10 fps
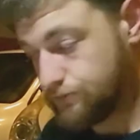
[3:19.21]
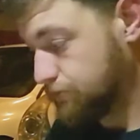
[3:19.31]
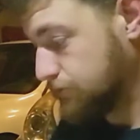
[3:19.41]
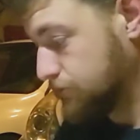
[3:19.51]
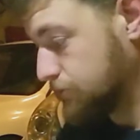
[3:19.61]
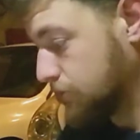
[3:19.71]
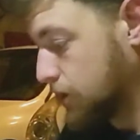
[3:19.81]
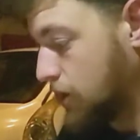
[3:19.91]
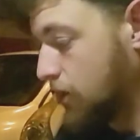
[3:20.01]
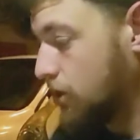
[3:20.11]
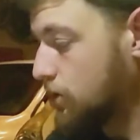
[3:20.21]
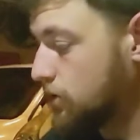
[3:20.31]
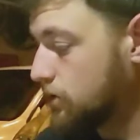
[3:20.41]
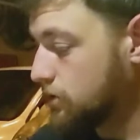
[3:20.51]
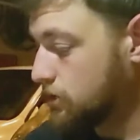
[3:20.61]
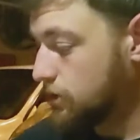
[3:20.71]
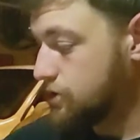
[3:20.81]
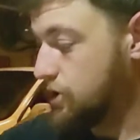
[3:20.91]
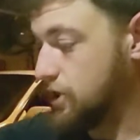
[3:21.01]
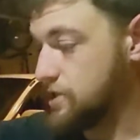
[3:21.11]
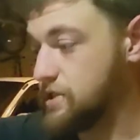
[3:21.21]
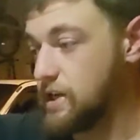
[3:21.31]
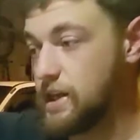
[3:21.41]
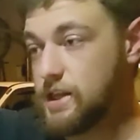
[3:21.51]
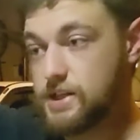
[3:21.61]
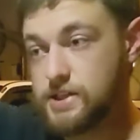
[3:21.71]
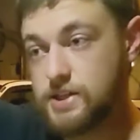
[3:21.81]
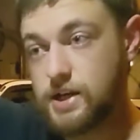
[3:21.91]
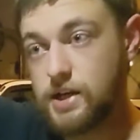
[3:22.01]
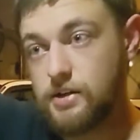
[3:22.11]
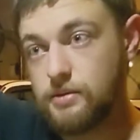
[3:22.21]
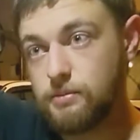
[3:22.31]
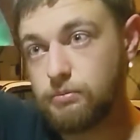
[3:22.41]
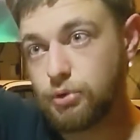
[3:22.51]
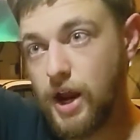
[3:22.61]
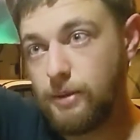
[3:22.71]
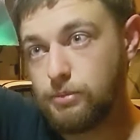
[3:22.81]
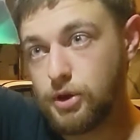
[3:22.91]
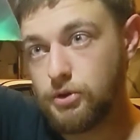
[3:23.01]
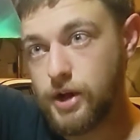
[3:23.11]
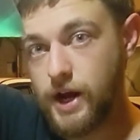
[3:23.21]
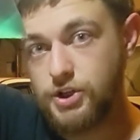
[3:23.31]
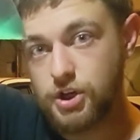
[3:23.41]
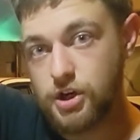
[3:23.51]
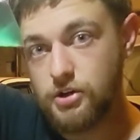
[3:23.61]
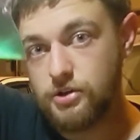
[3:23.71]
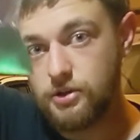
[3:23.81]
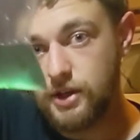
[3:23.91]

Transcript: You can see this bright blue nitro